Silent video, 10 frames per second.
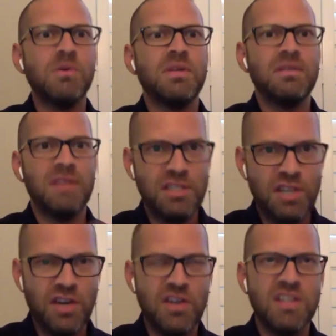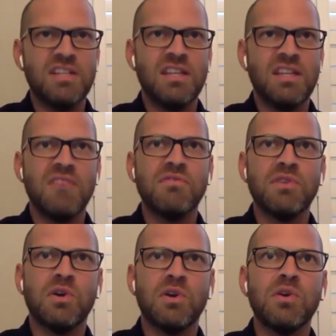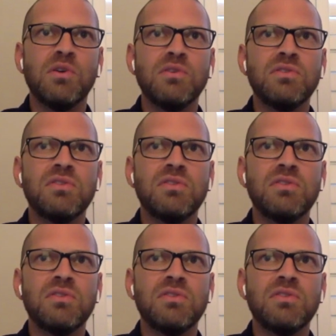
and Jerry has done that for the girls.